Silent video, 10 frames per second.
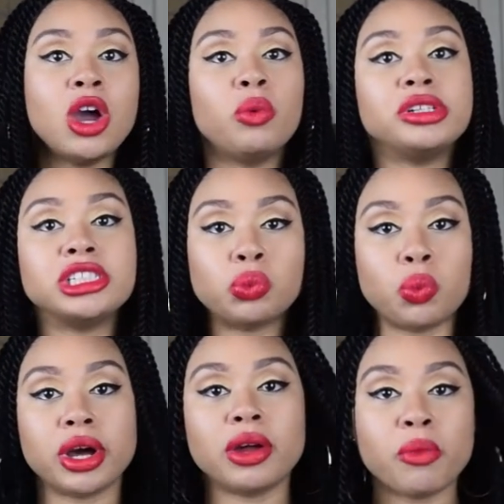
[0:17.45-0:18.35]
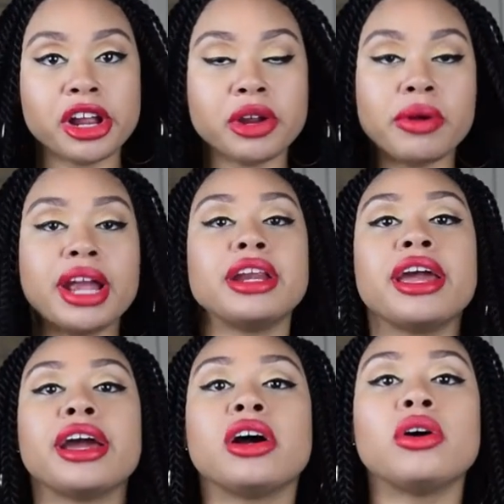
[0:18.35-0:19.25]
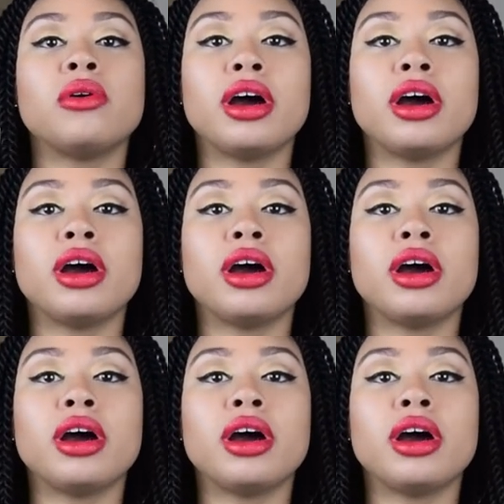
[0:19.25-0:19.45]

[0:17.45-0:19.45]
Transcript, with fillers: which is what I'm wearing right now.